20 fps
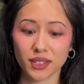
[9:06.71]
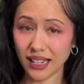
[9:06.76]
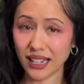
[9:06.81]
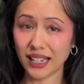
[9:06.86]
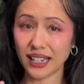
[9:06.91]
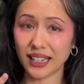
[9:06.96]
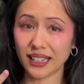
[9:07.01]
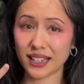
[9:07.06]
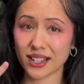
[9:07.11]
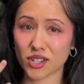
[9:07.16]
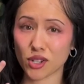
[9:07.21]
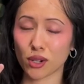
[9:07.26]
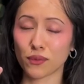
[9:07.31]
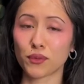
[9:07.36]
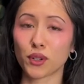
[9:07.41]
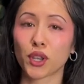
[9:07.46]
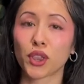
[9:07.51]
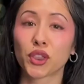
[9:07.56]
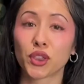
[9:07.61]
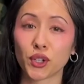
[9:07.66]
And it sold
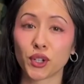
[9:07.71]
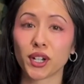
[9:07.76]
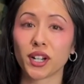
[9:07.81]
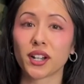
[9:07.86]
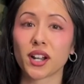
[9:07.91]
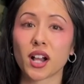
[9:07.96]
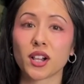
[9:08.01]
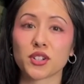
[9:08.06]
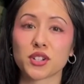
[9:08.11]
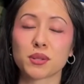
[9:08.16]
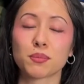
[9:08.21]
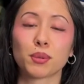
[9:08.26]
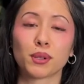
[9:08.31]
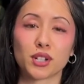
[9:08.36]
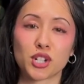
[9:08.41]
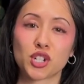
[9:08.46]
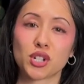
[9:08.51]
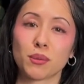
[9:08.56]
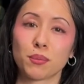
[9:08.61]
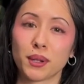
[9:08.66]
for $30
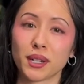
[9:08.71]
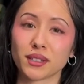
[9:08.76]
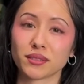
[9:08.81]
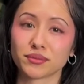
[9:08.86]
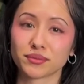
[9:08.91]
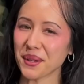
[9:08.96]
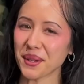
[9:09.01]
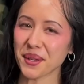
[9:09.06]
plus shipping.